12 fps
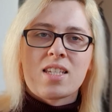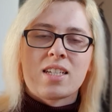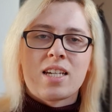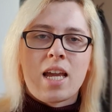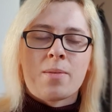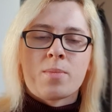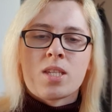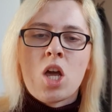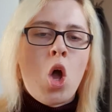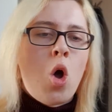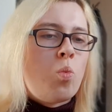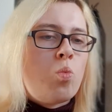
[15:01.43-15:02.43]
games
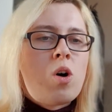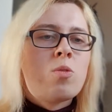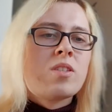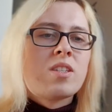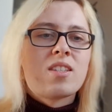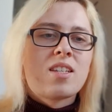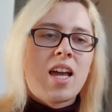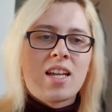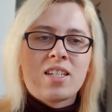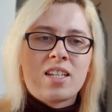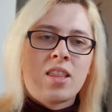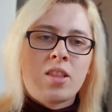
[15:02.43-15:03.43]
won't stand
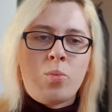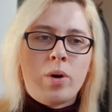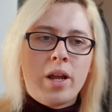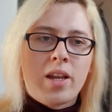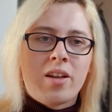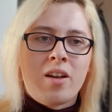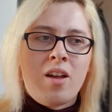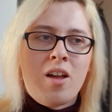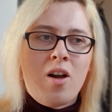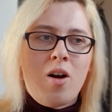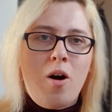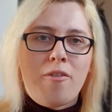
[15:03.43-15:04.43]
in the way
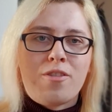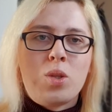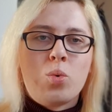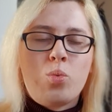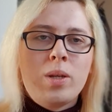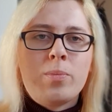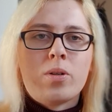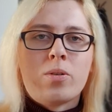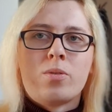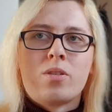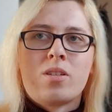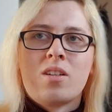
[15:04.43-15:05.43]
of the
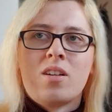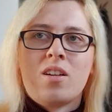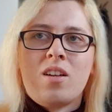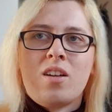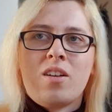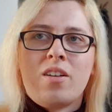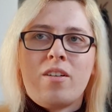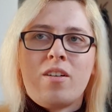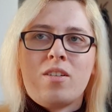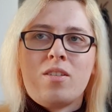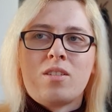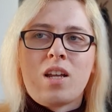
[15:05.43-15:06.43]
reboot
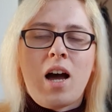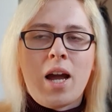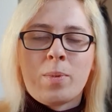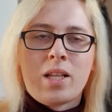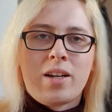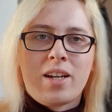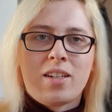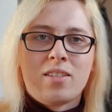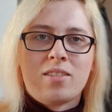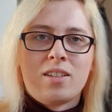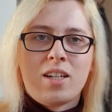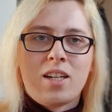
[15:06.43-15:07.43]
timeline.
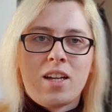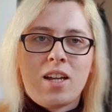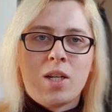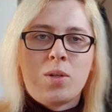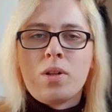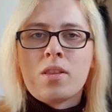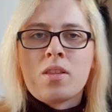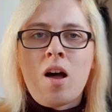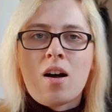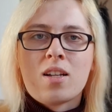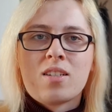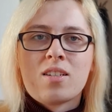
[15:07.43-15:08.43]
It will
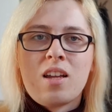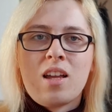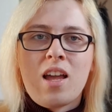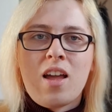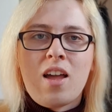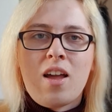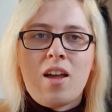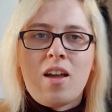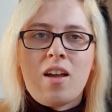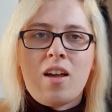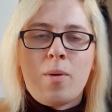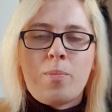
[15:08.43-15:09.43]
not.
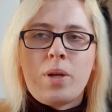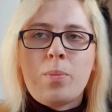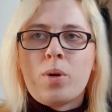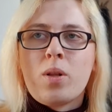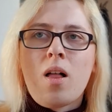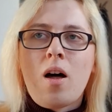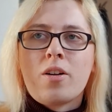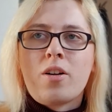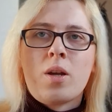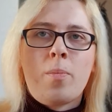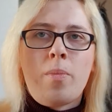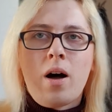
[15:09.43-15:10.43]
People are gonna
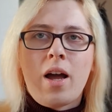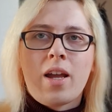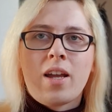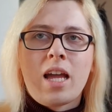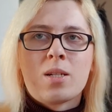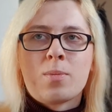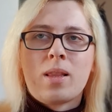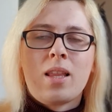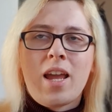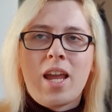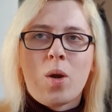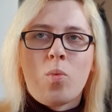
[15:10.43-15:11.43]
buy and
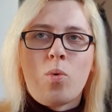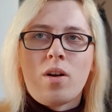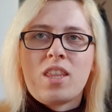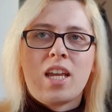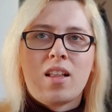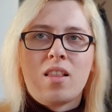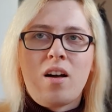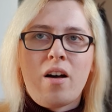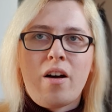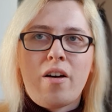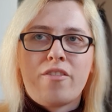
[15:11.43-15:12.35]
play what they love.